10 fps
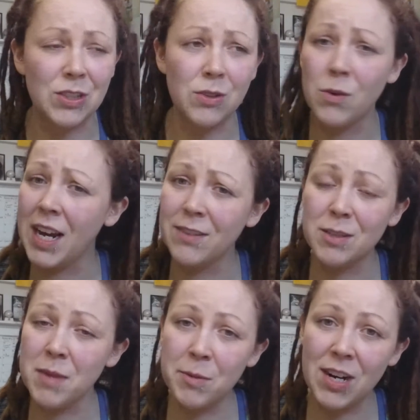So you don't have
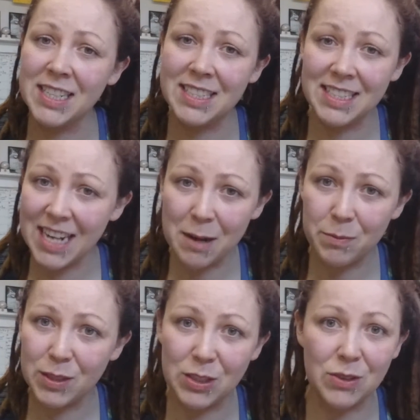to memorize
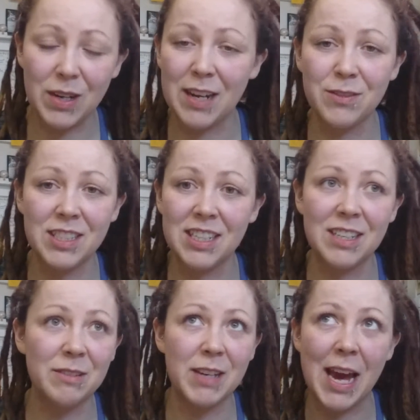steps, you don't have to
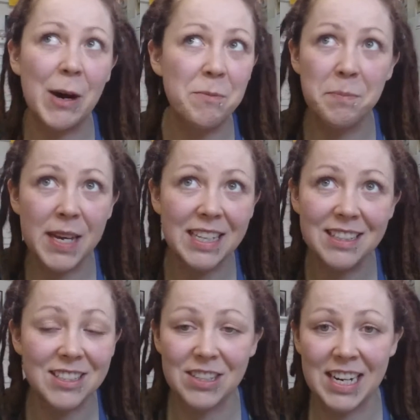count
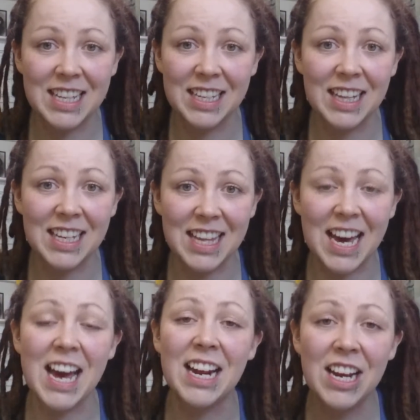beats or anything like
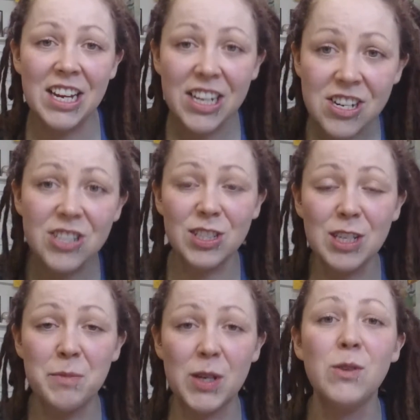that. You're just
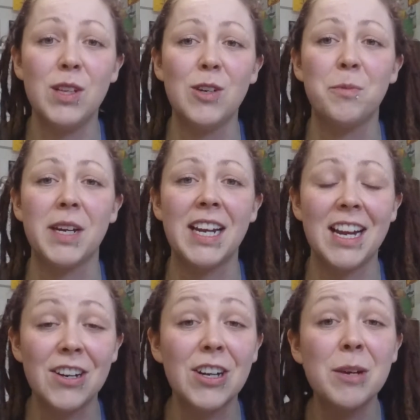going to be hula hooping,
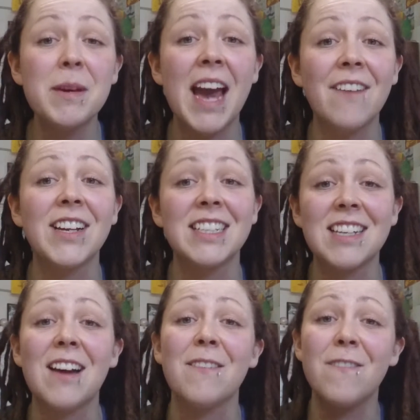and you're going to be having a
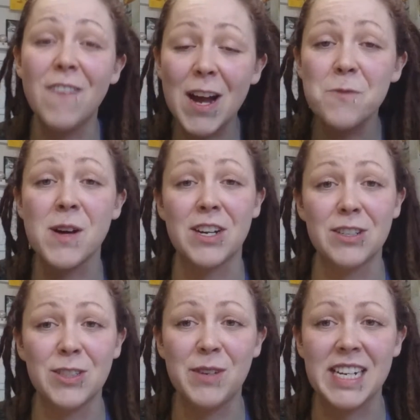ton of fun while
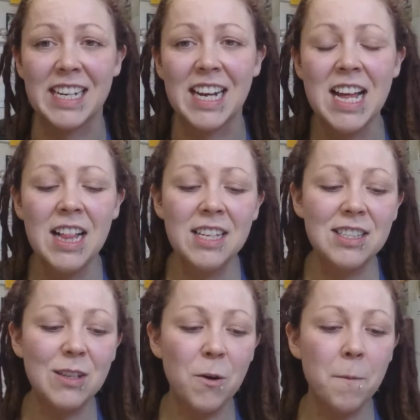you're doing it.
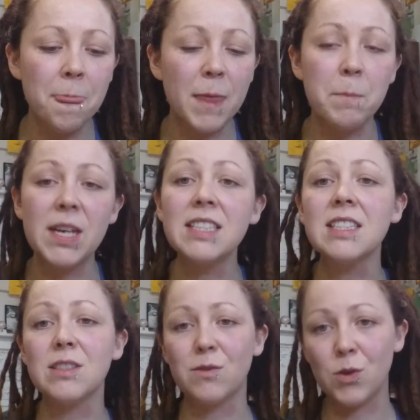So the
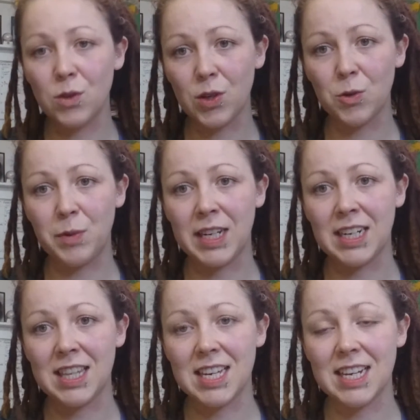pieces of hula
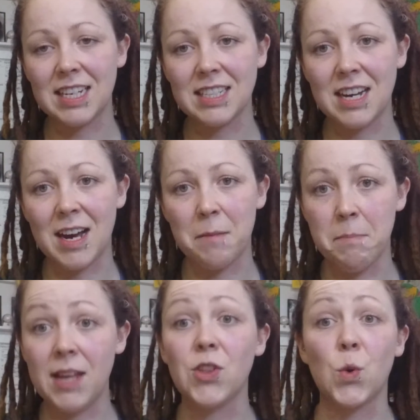hooping that
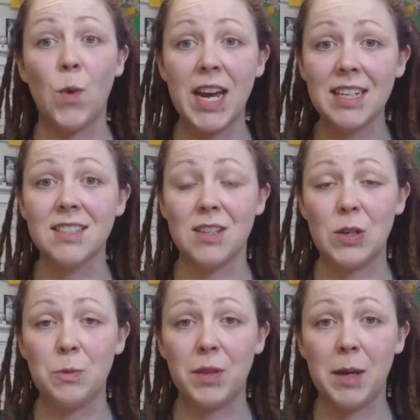made their way into the
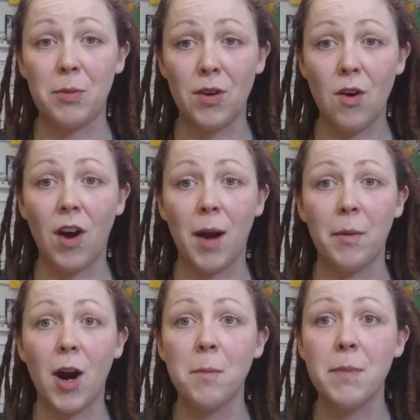Hoop Play
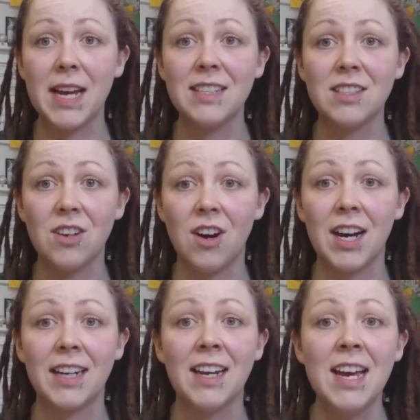program are based
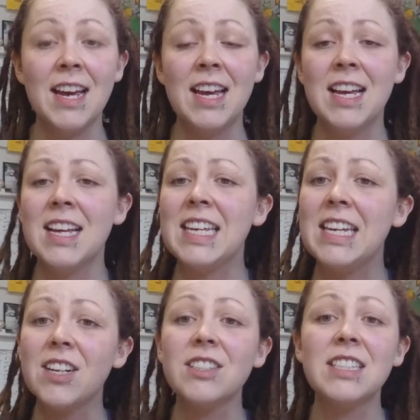on
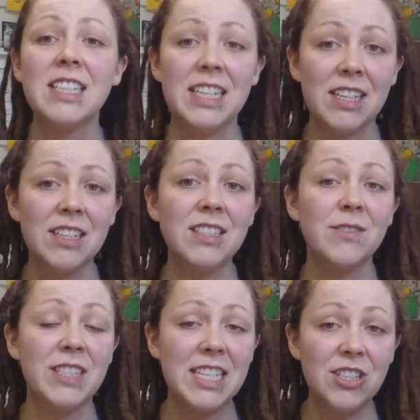years and years
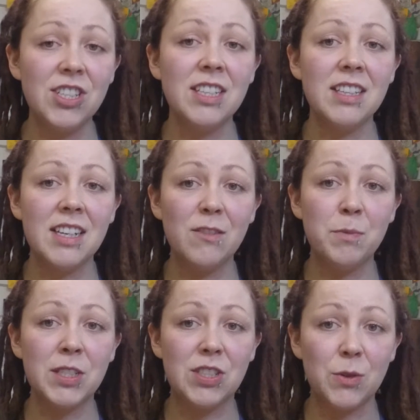of teaching that
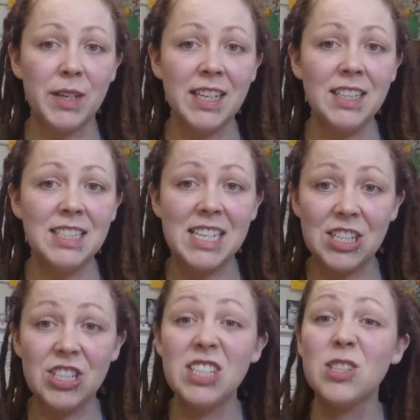I've been doing,
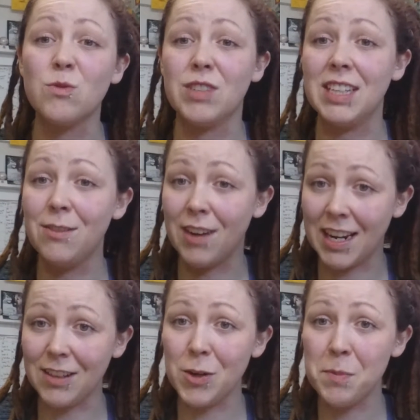teaching to really
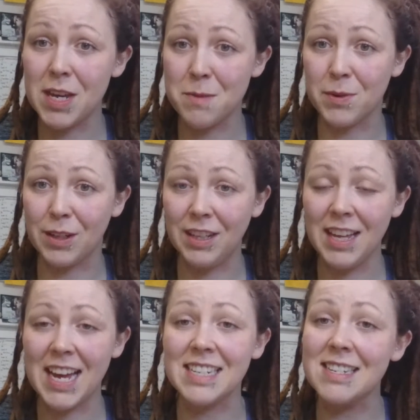regular
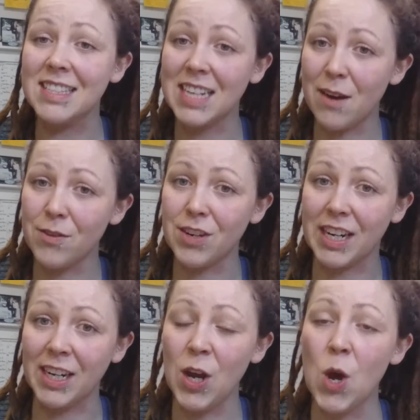people and
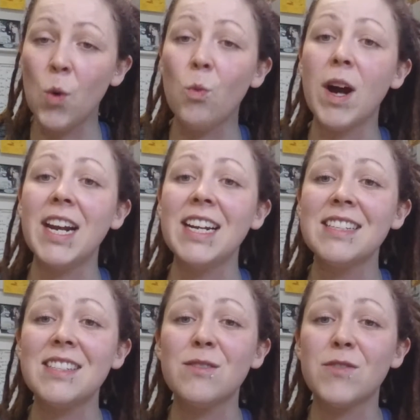discovering what it
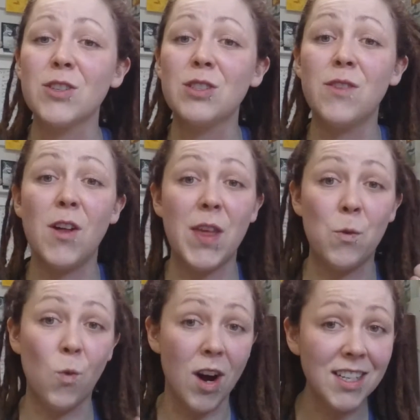is that, first of all,
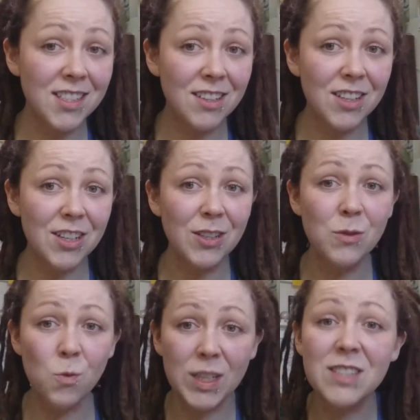they want to
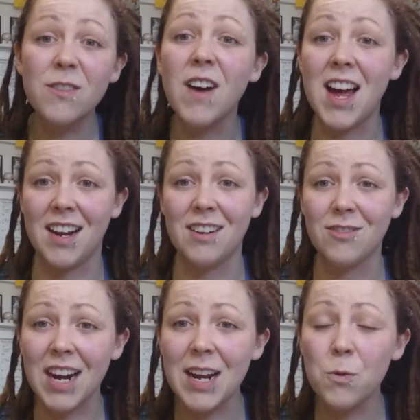learn, what's fun,
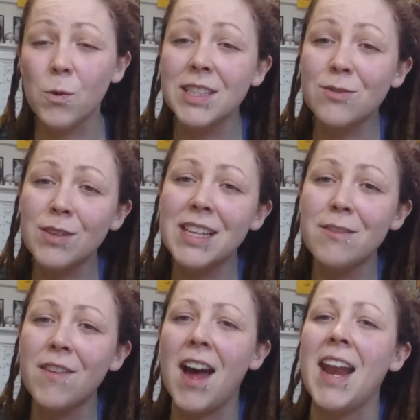right? What's
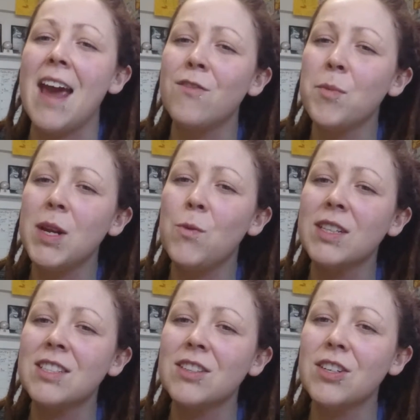really fun? Everybody
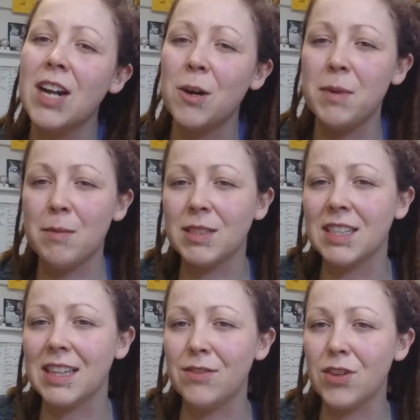wants to learn how to be able
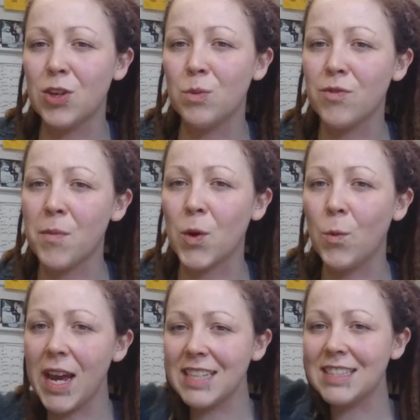to lift the hoop from their
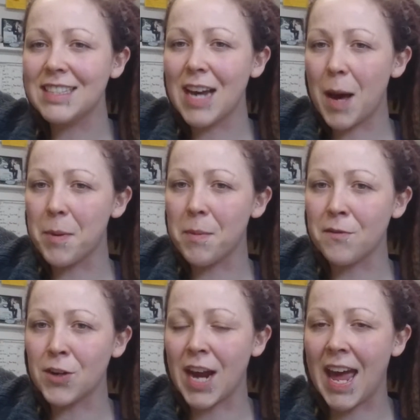waist to up
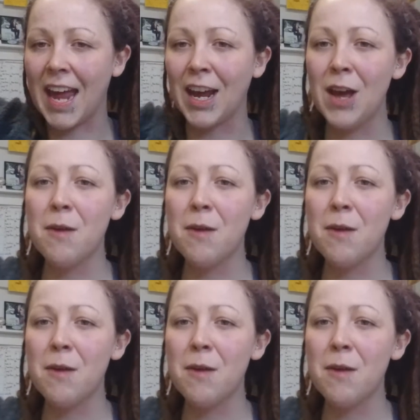above their head.